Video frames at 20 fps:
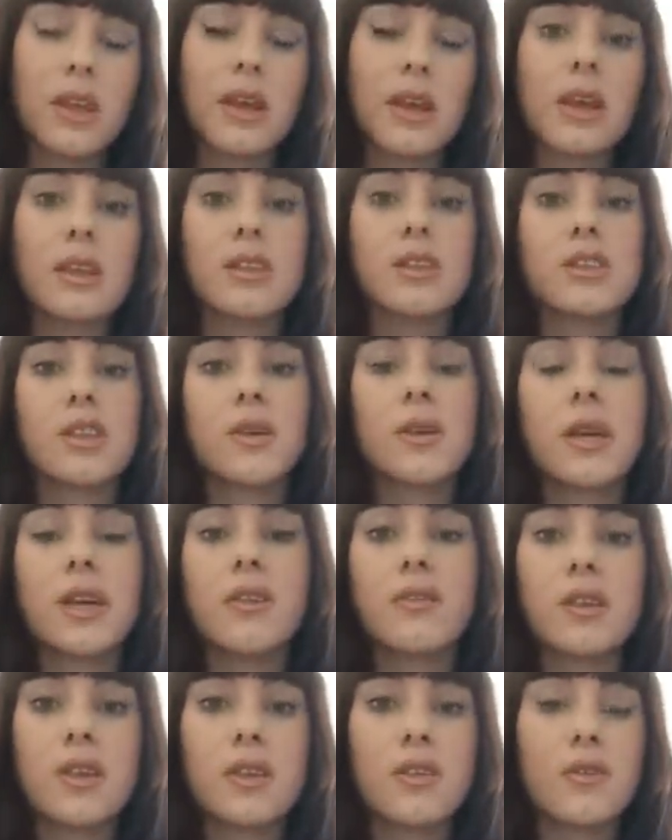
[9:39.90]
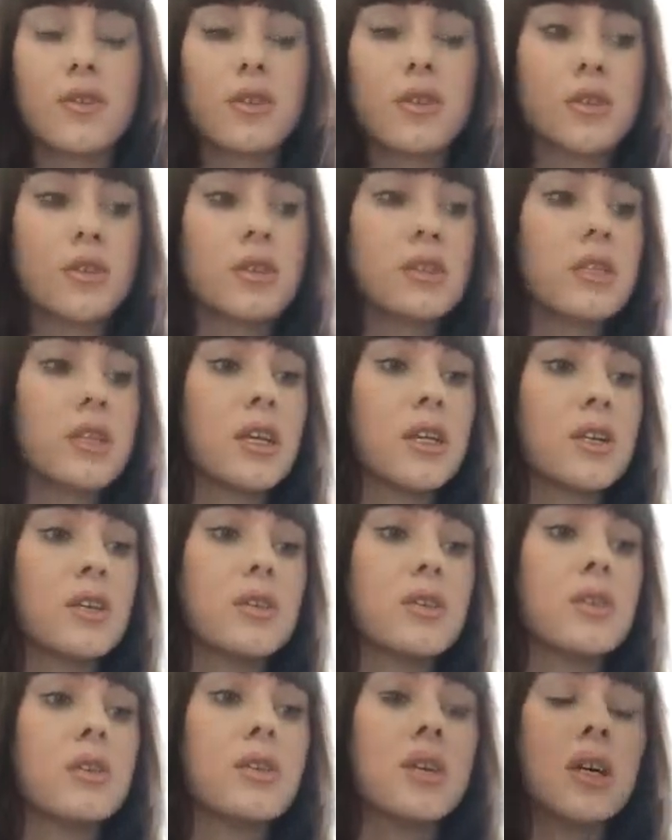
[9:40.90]
And so even if you're
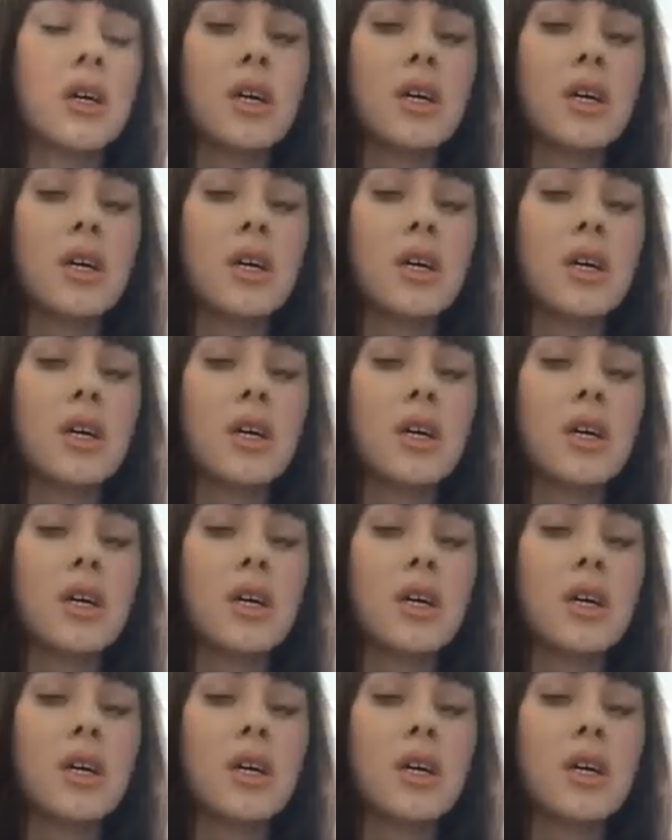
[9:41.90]
single